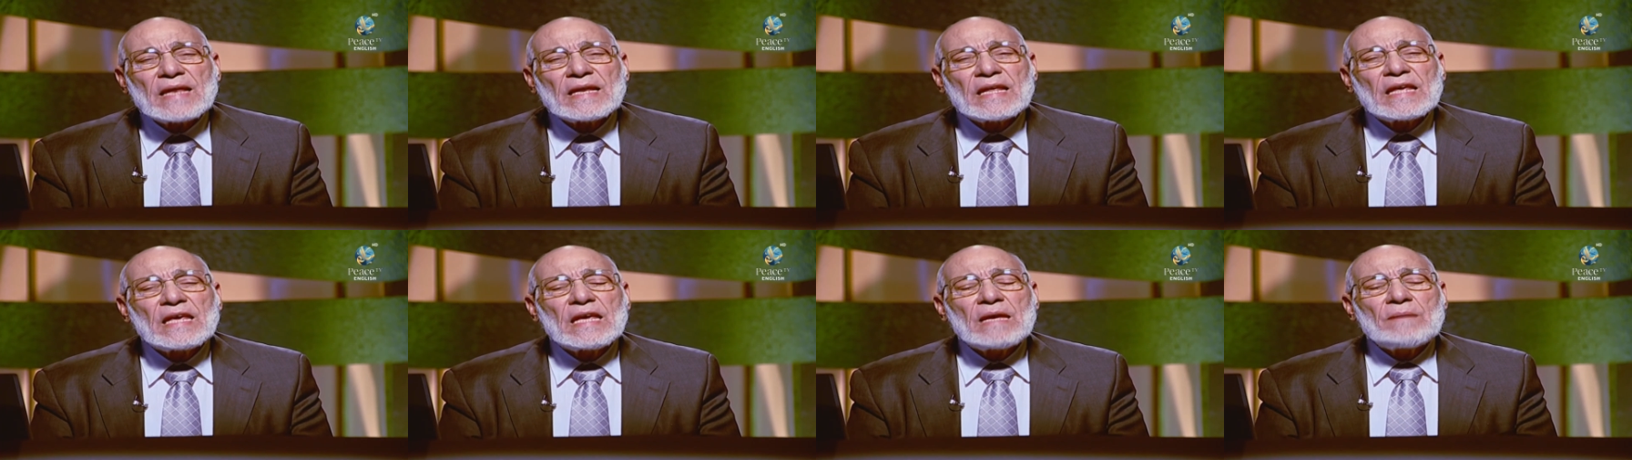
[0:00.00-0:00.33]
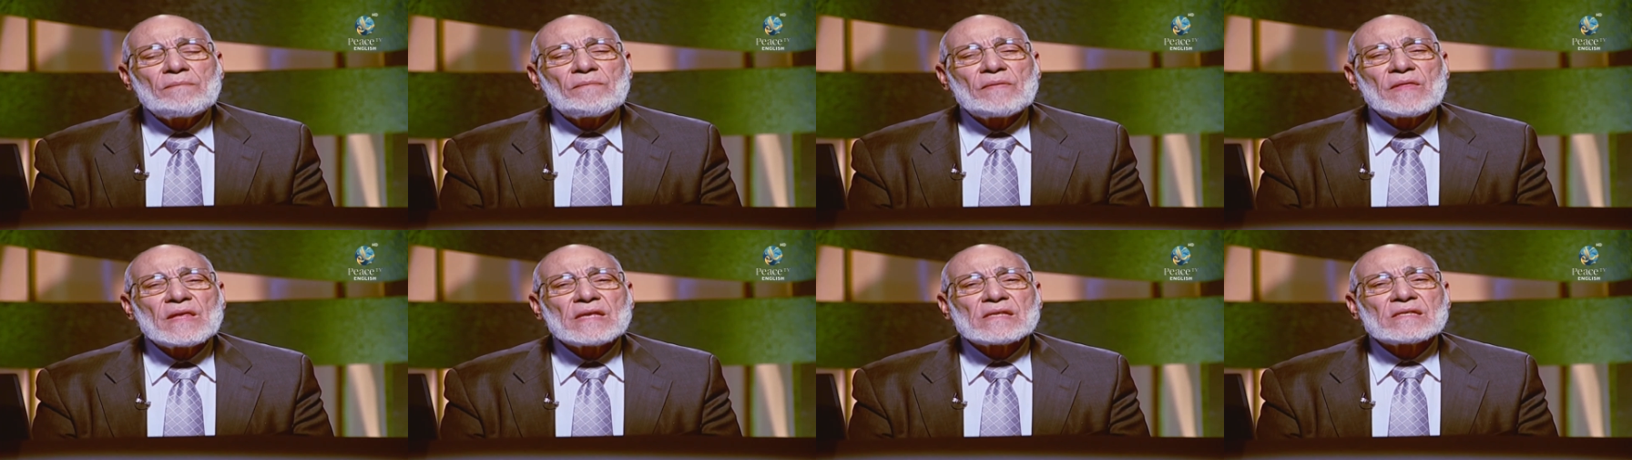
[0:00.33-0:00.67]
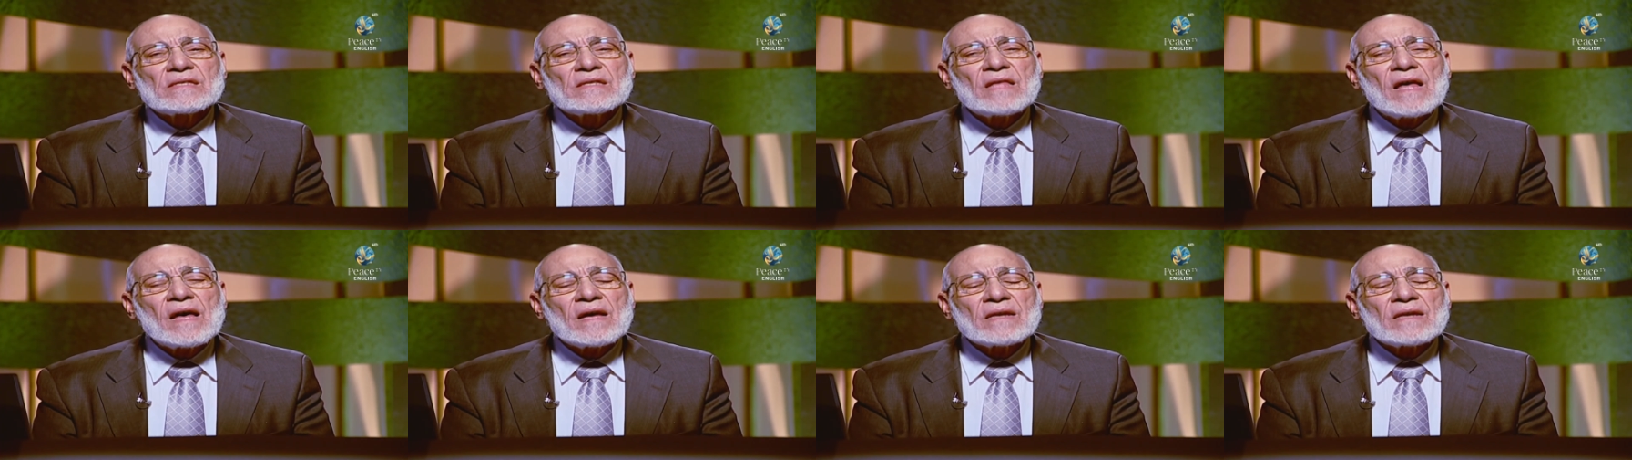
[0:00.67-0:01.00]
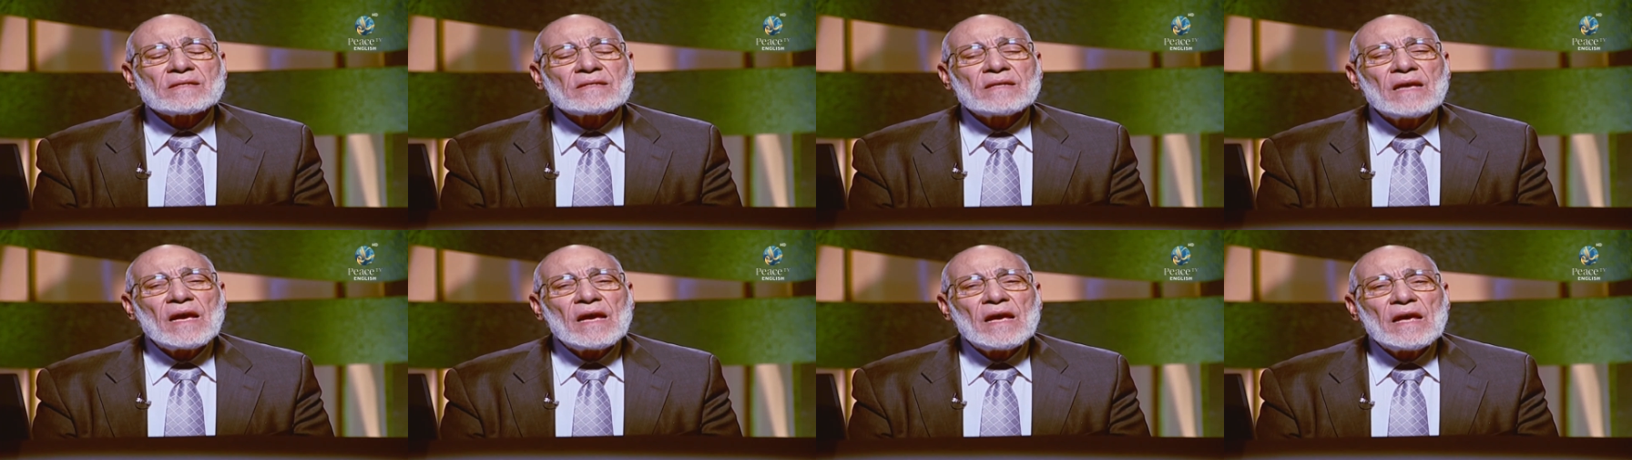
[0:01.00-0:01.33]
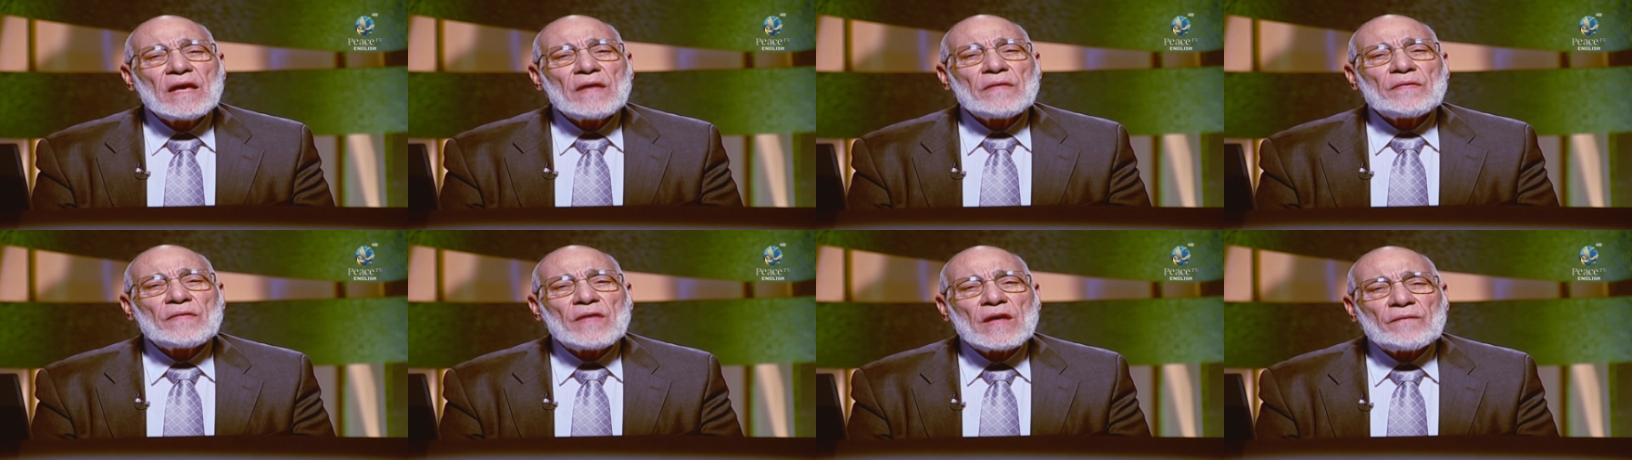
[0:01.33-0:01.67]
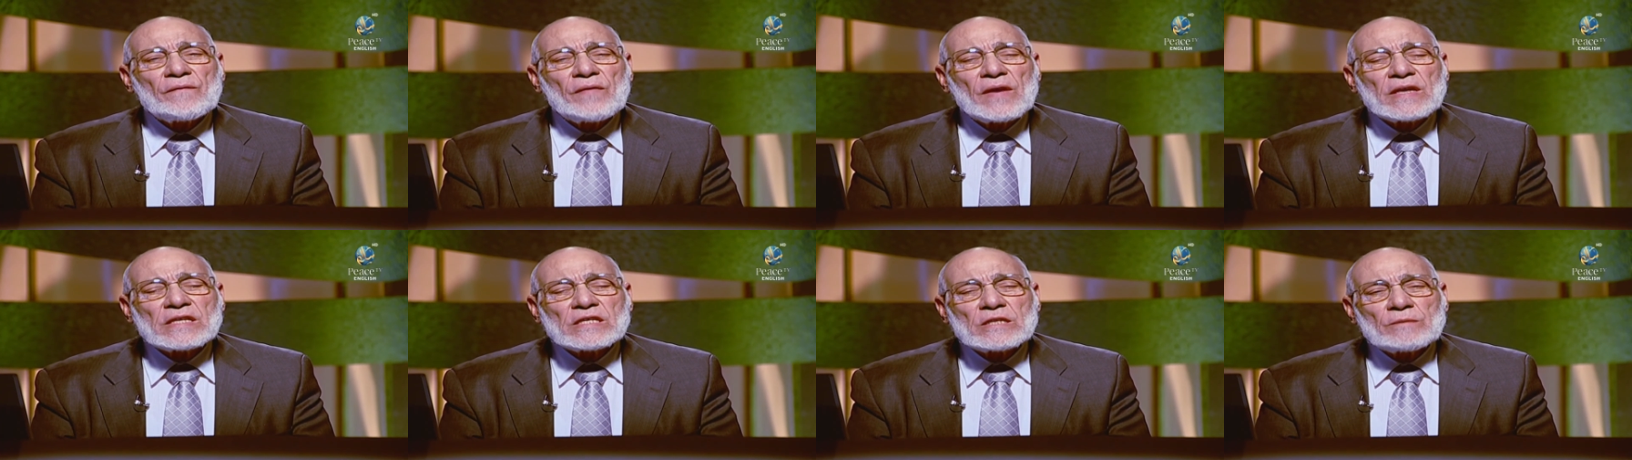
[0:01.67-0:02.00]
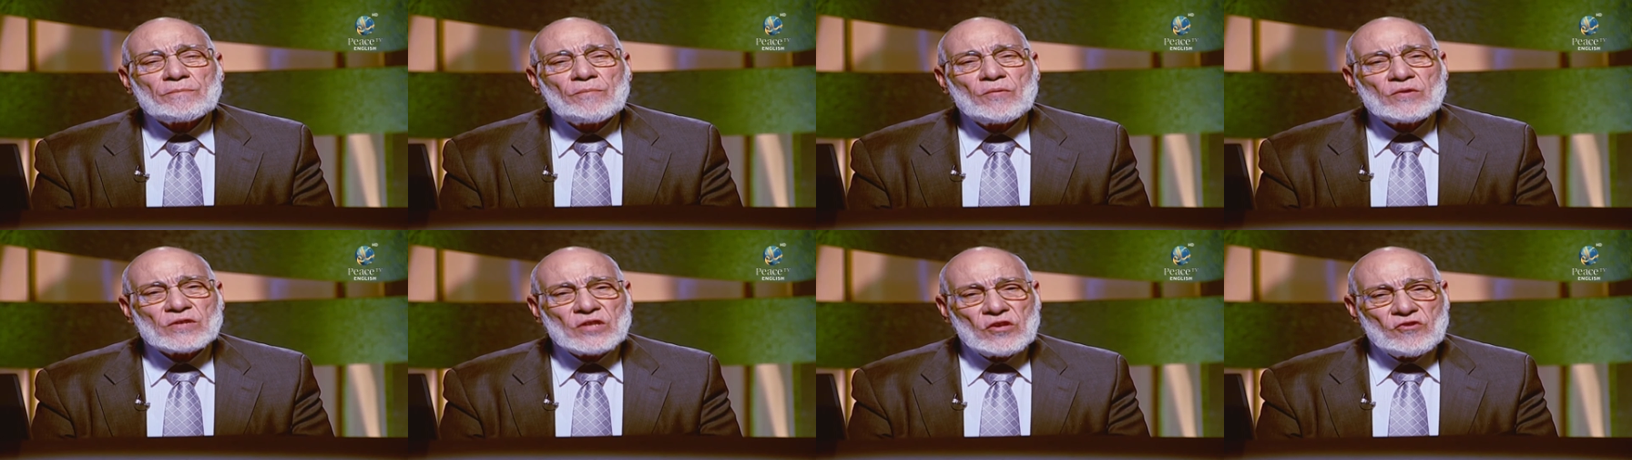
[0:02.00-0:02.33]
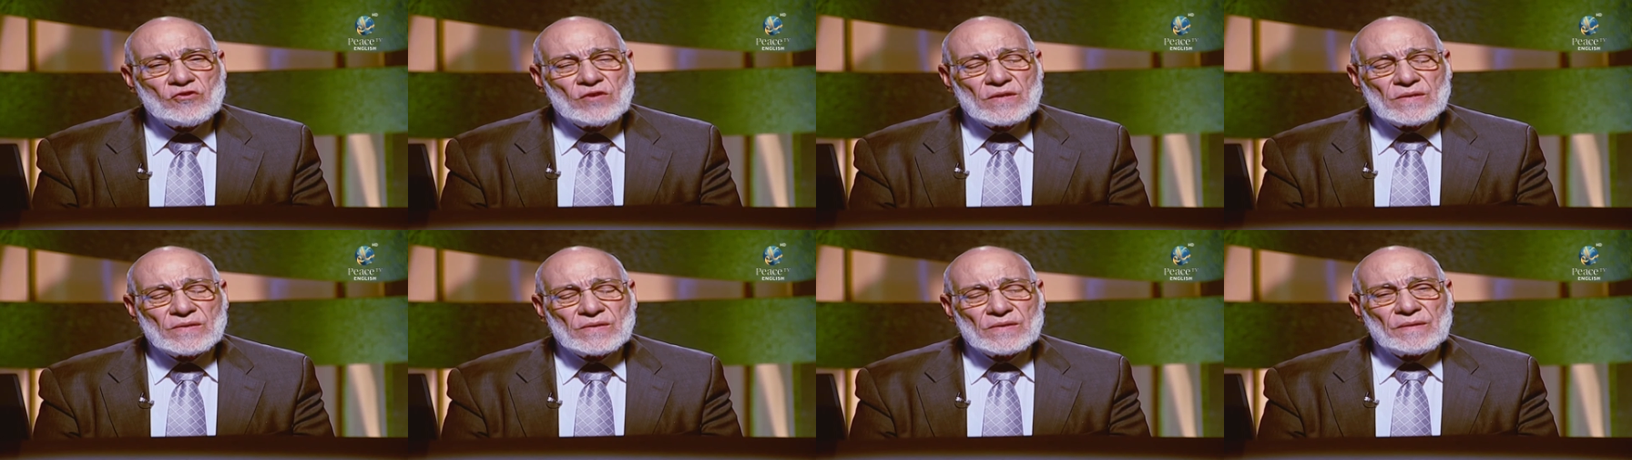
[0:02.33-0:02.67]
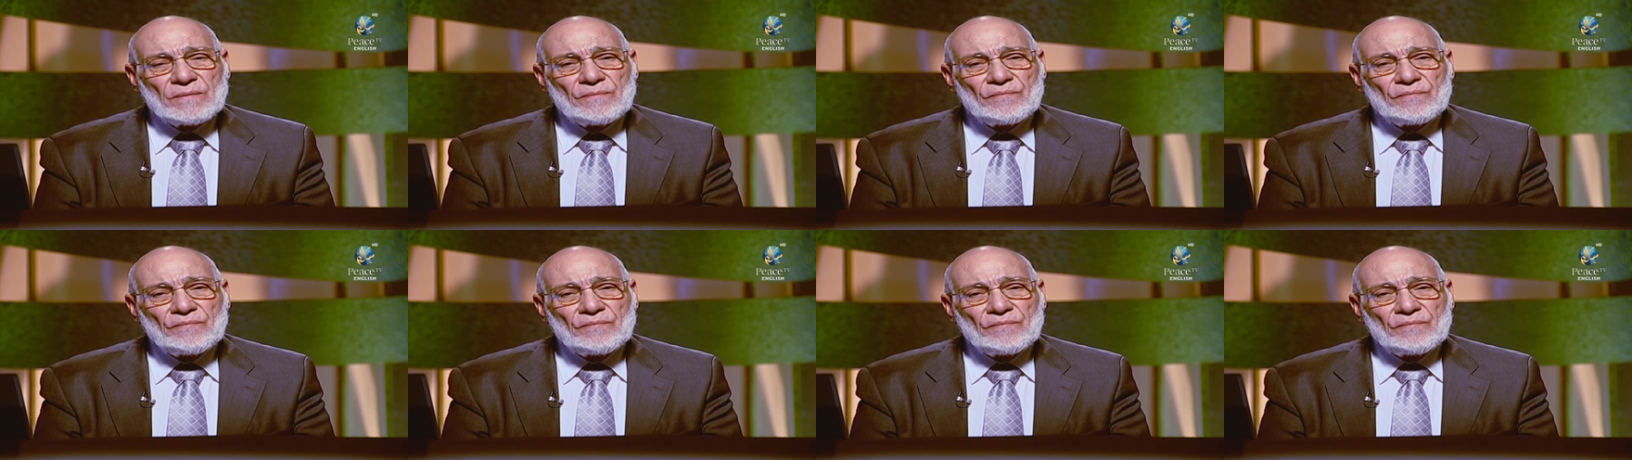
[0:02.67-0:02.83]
keep these stars in their fixed positions?